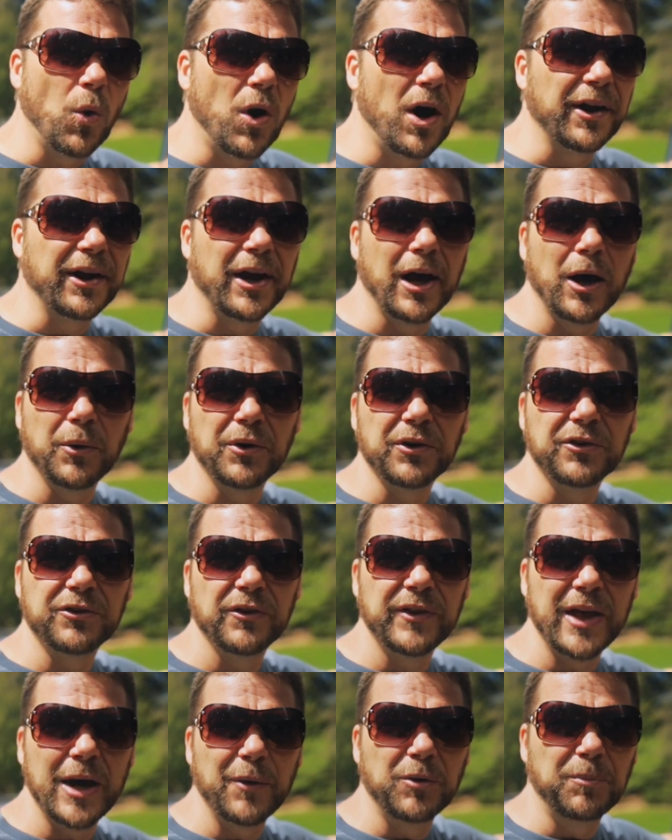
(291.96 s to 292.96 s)
watt hours,
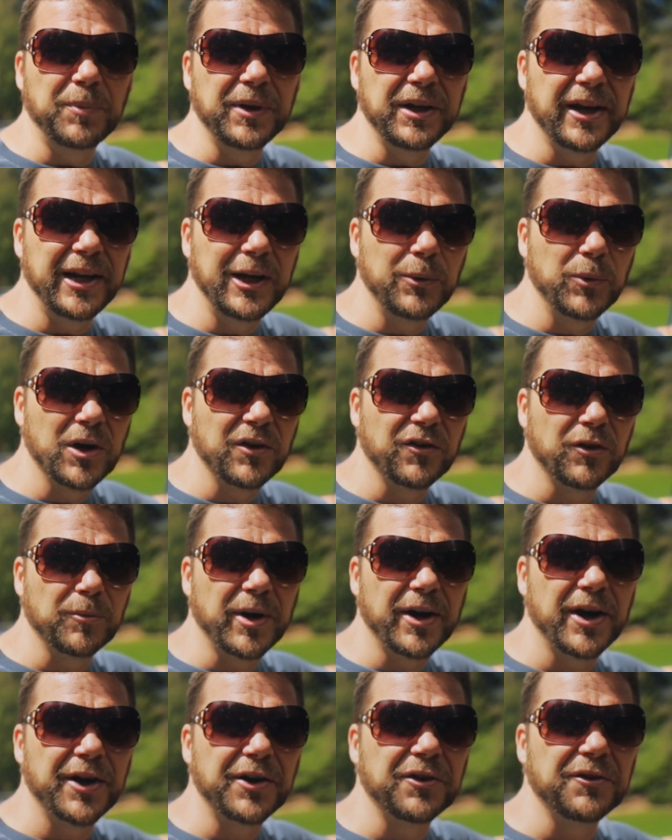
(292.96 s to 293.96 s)
so that would be anywhere from
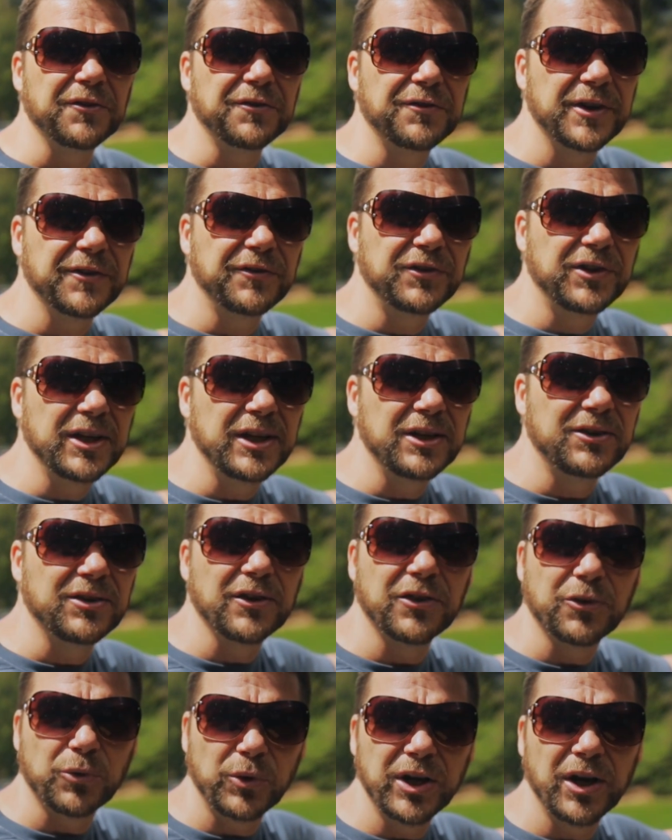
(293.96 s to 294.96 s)
150
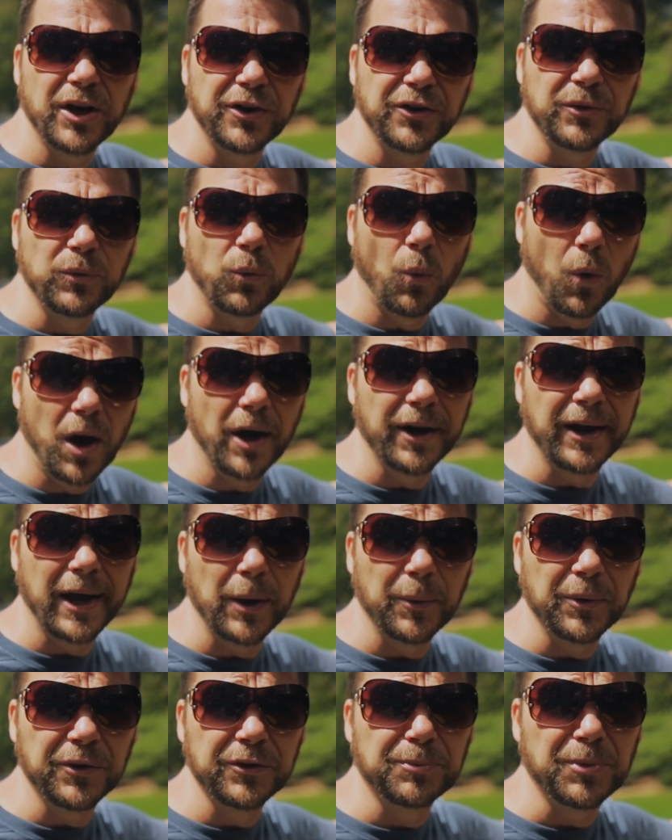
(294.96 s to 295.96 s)
to 300 watt
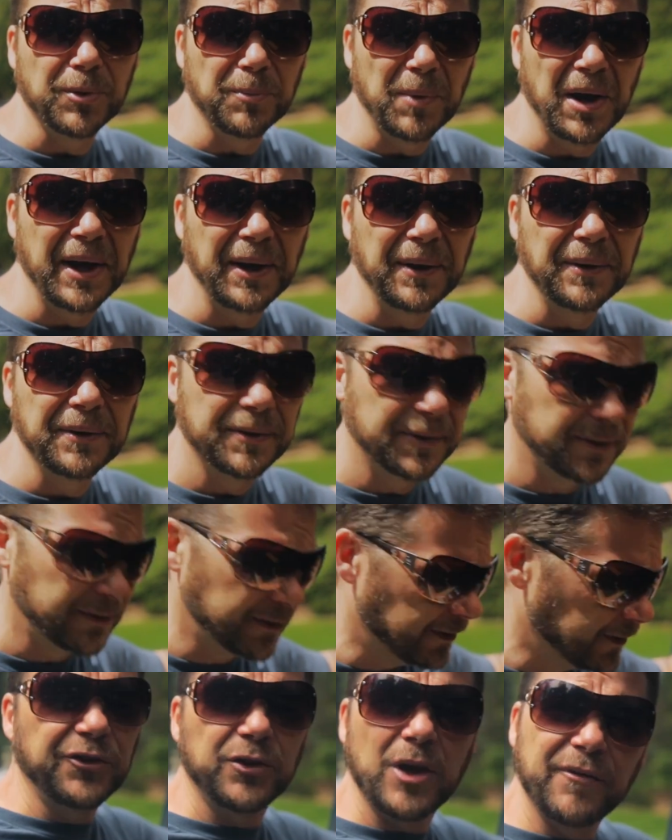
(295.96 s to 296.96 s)
hours per mile.
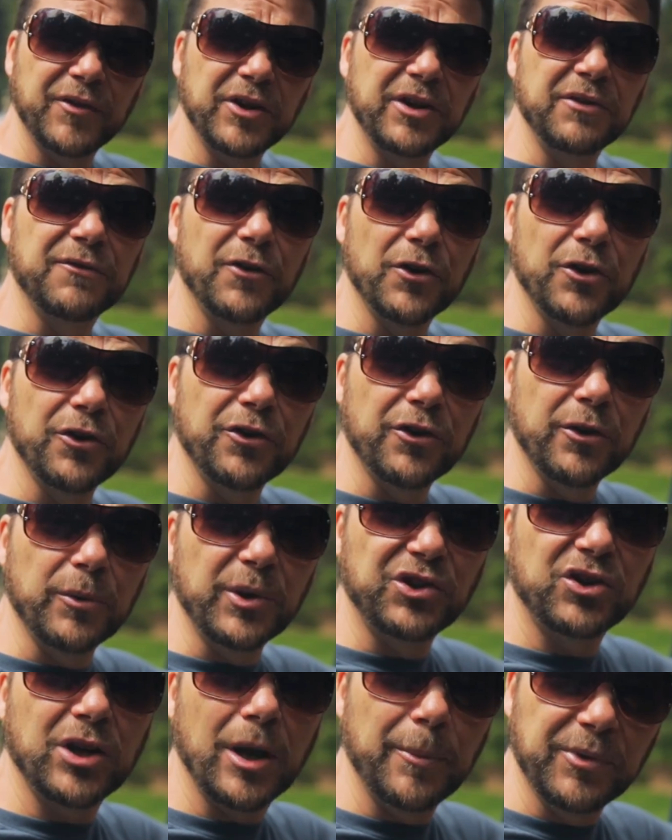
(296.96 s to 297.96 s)
I also have an inverter
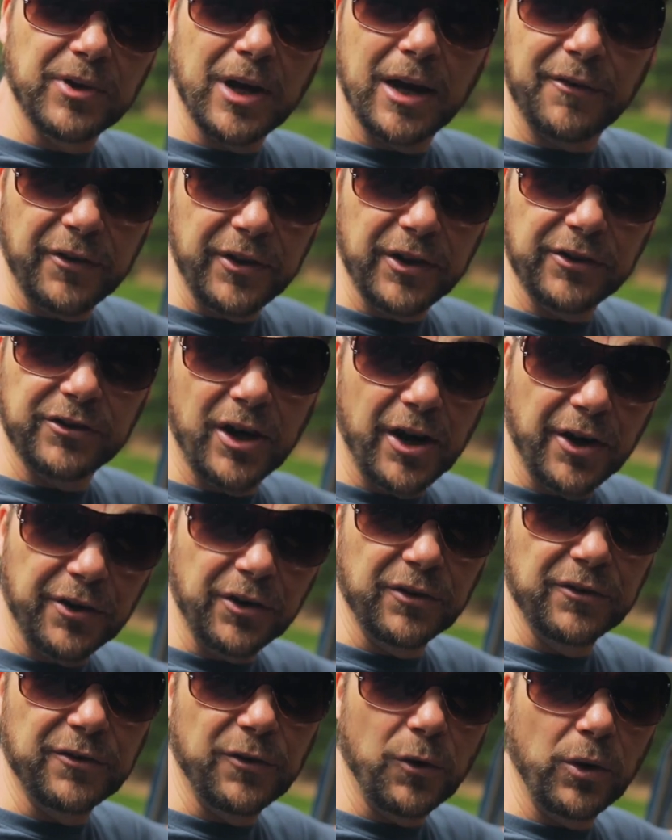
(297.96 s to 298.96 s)
which comes off of this
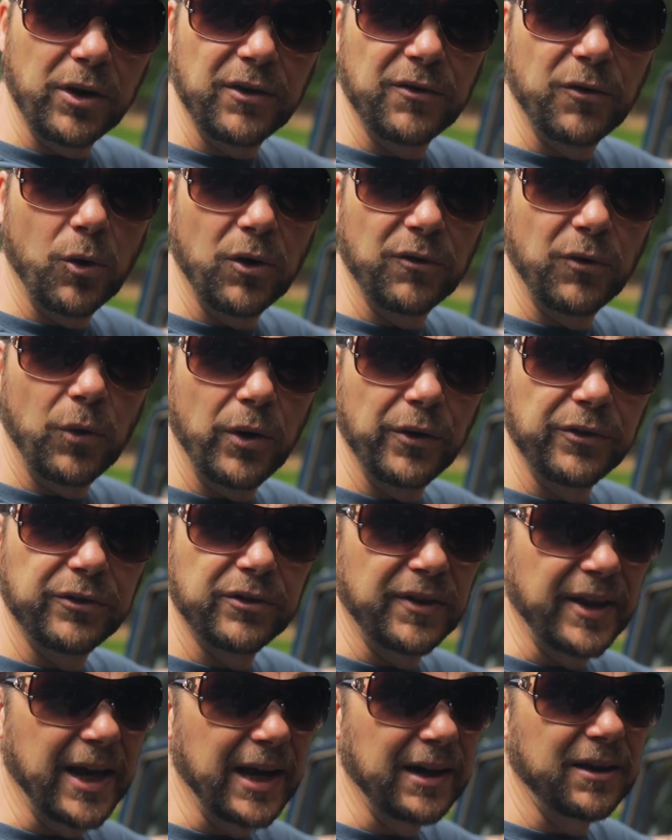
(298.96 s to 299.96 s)
144
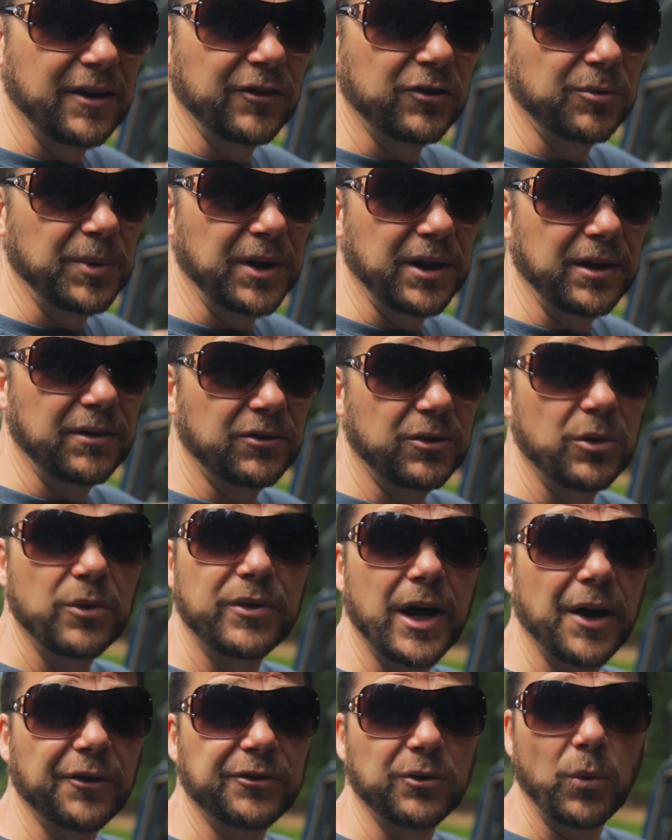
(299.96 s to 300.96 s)
volts, and that gives me
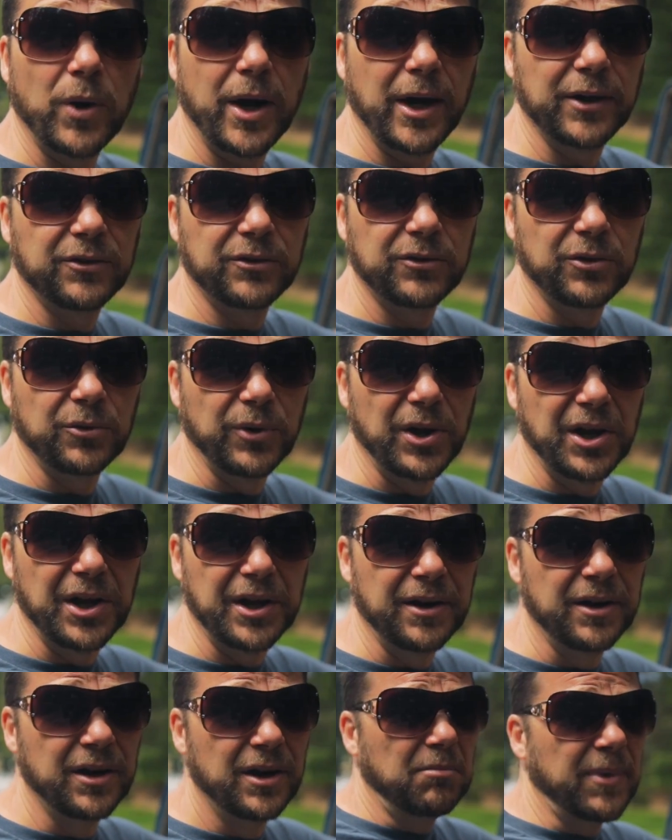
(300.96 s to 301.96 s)
2,000 watts to
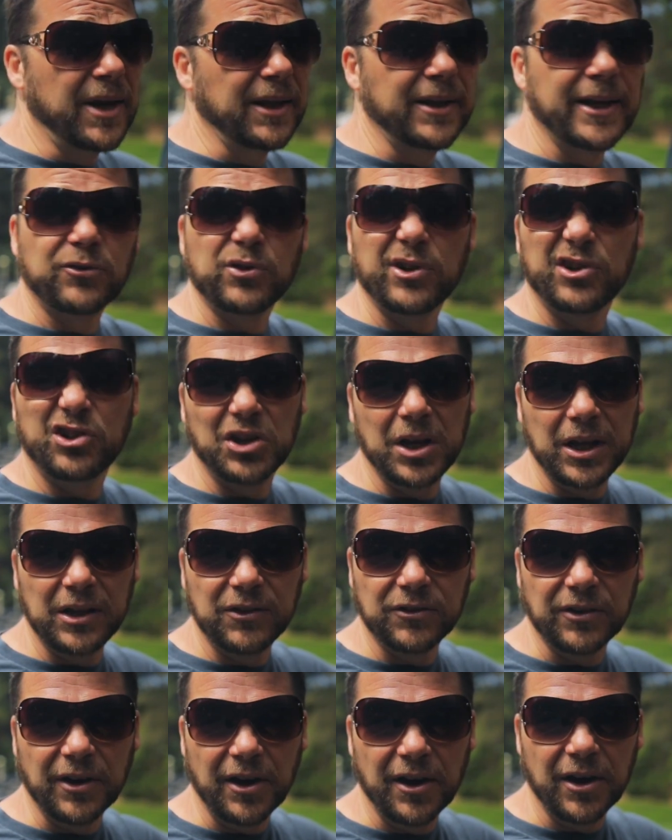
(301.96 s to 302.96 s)
run my electric
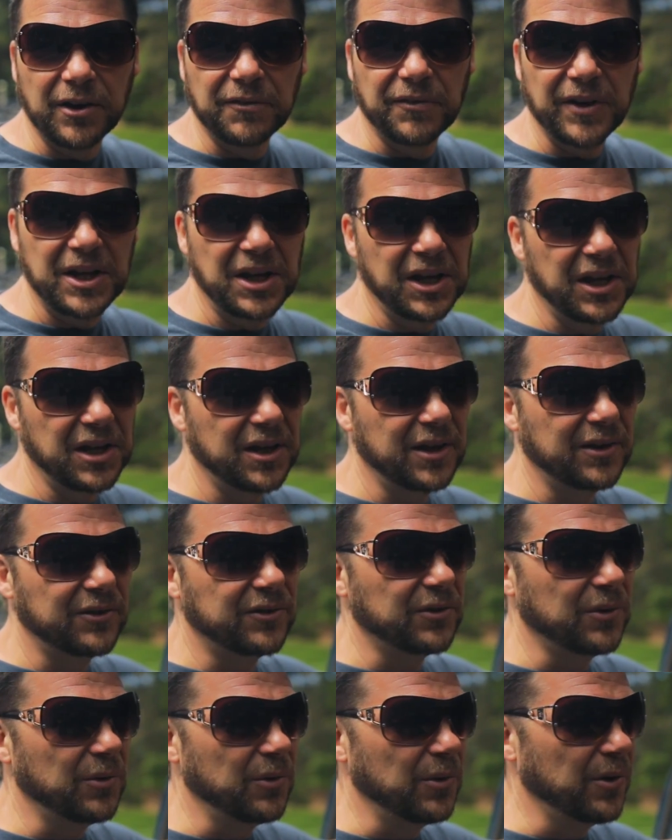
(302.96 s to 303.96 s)
chainsaw if I need
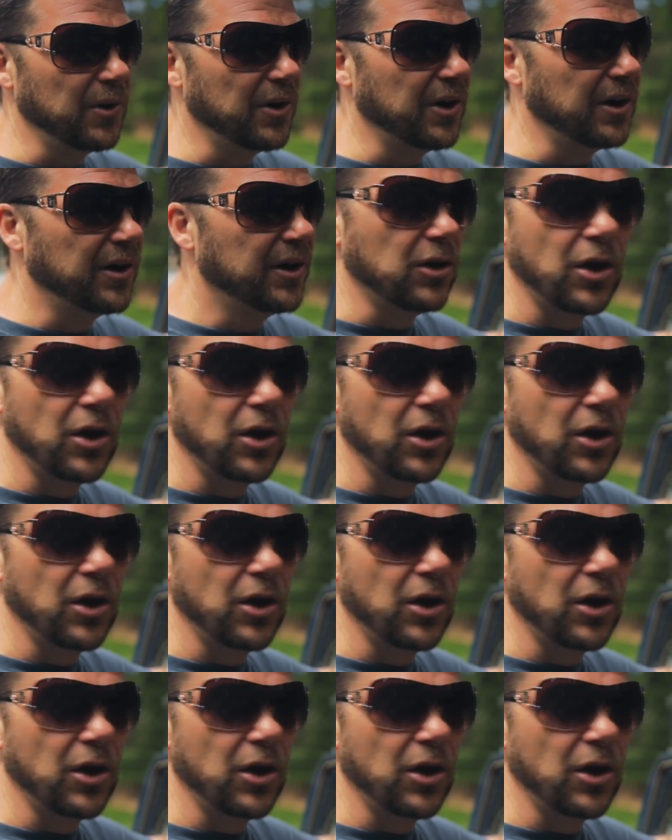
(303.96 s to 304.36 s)
it, or